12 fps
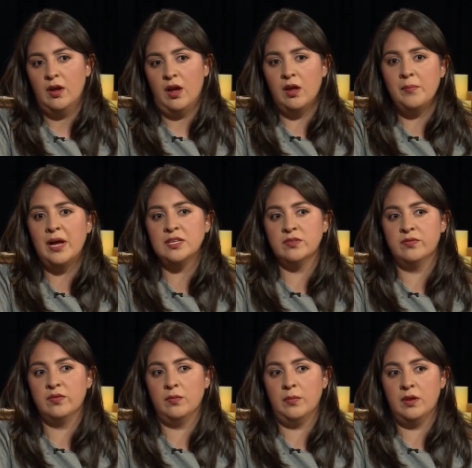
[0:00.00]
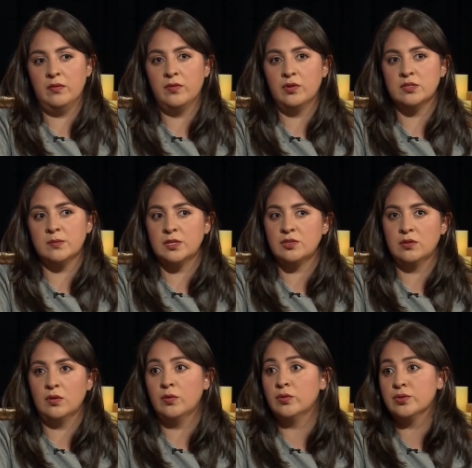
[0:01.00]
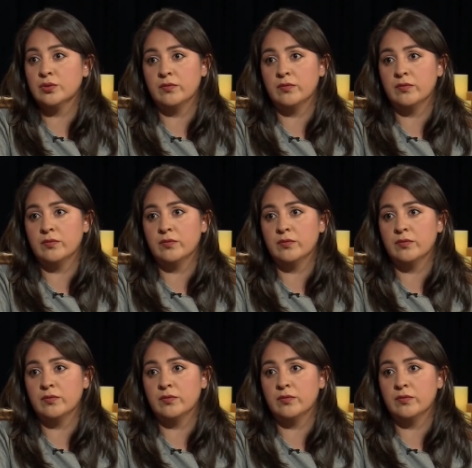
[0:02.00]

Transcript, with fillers: I imagine for many folks, especially older,